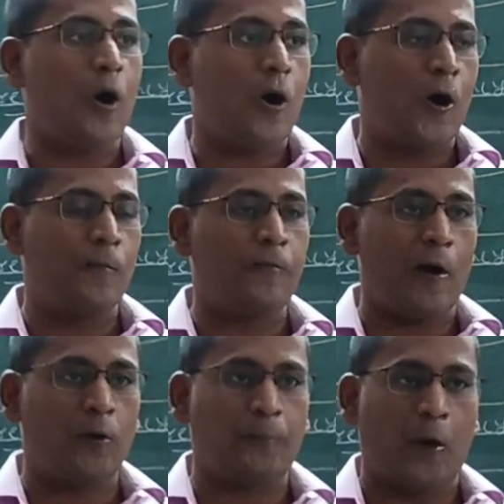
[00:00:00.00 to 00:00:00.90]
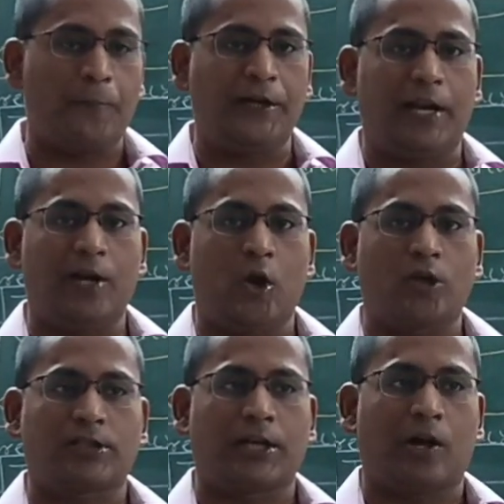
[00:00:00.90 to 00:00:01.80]
of our profit and
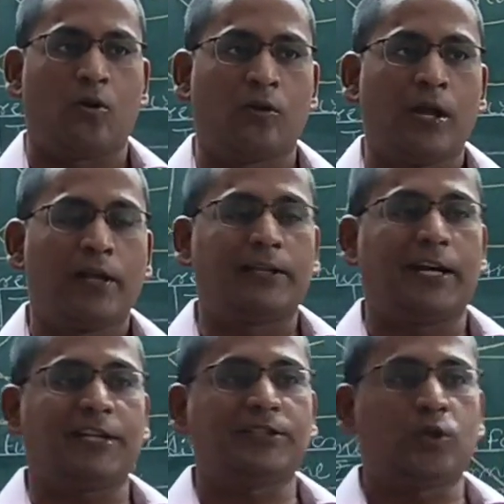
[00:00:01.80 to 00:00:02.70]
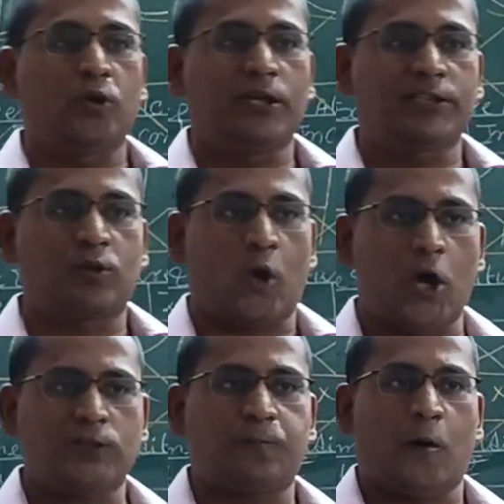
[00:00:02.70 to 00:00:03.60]
loss account, that is known as
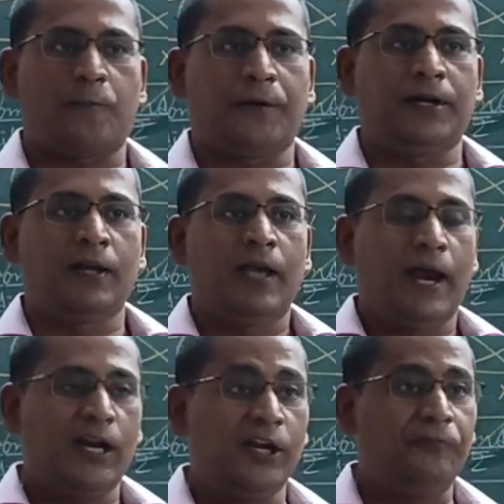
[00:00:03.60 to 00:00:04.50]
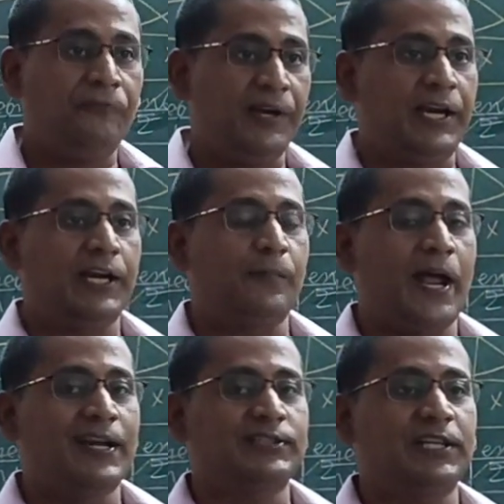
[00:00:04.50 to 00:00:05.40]
gross profit, and if we get
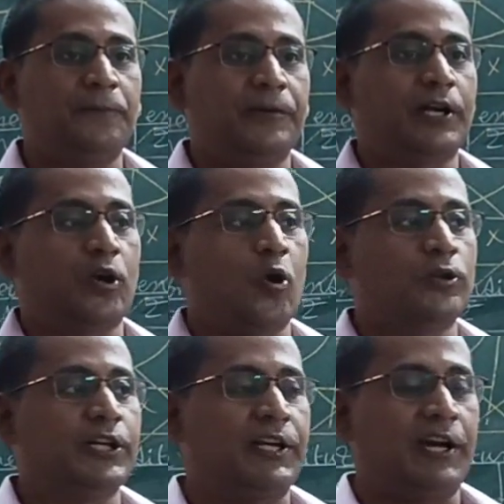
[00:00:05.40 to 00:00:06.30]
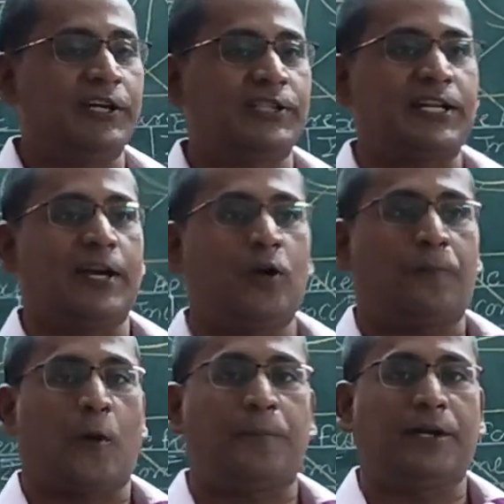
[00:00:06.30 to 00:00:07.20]
balancing figure on the credit side of
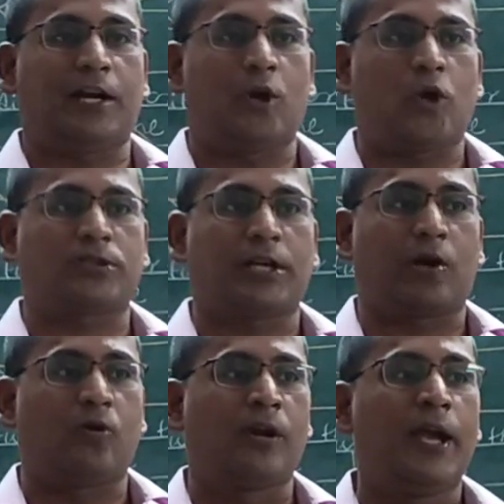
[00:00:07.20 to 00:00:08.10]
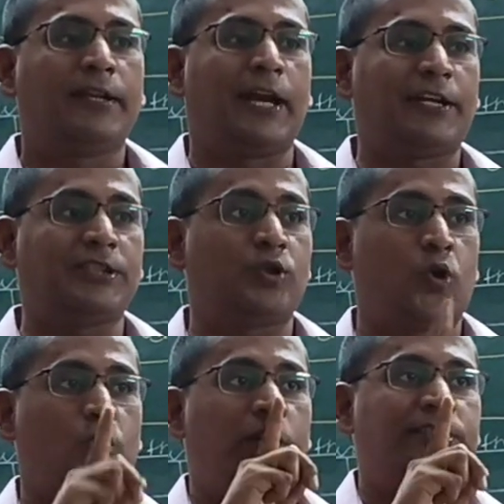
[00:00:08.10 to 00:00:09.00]
profit and loss account, that is
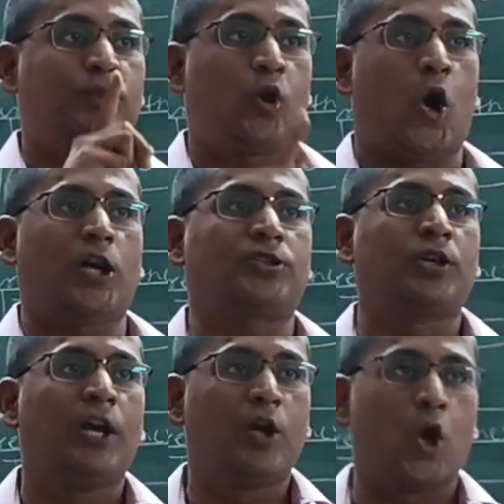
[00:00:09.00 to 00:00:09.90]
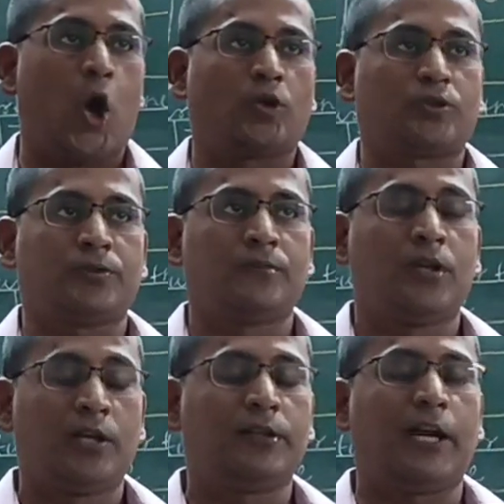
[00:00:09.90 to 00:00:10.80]
known as gross loss.
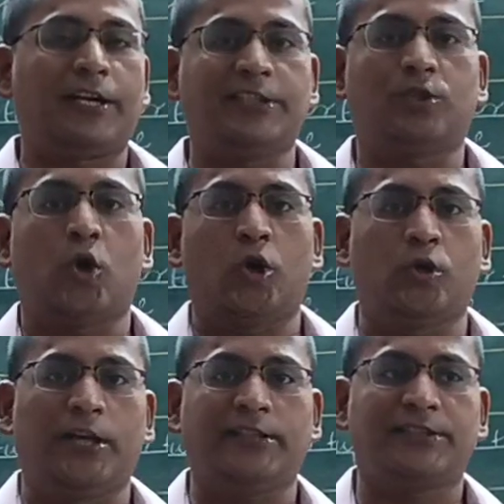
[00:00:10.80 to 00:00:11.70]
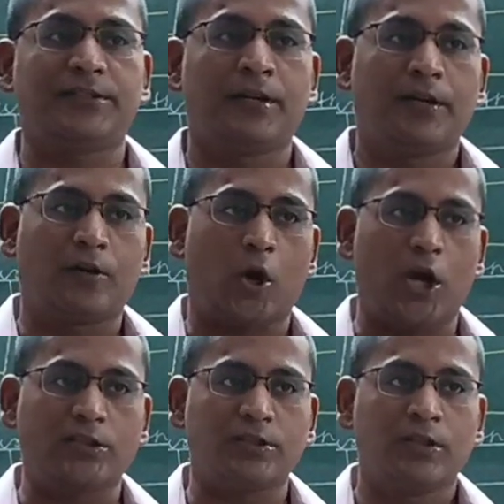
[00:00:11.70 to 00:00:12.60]
That is known as
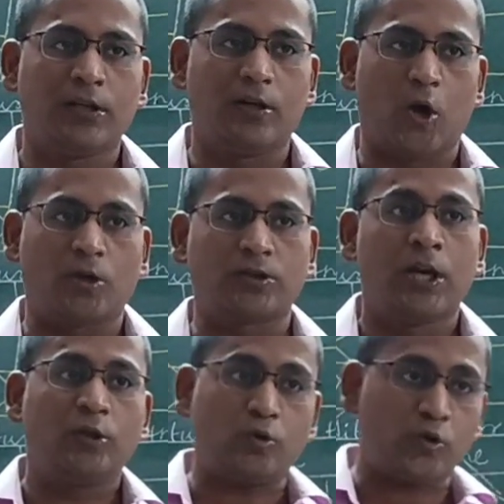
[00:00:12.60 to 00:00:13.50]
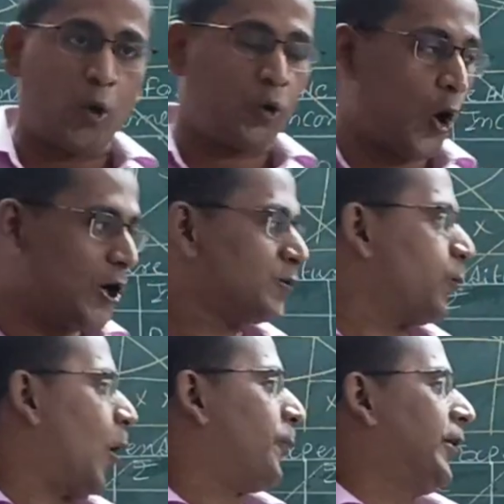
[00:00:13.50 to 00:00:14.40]
gross loss. So
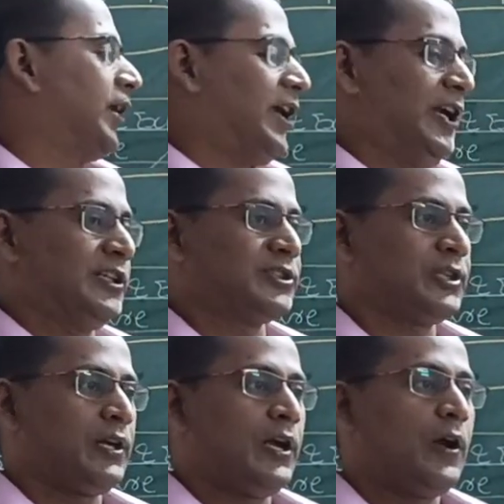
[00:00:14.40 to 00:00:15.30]
gross profit is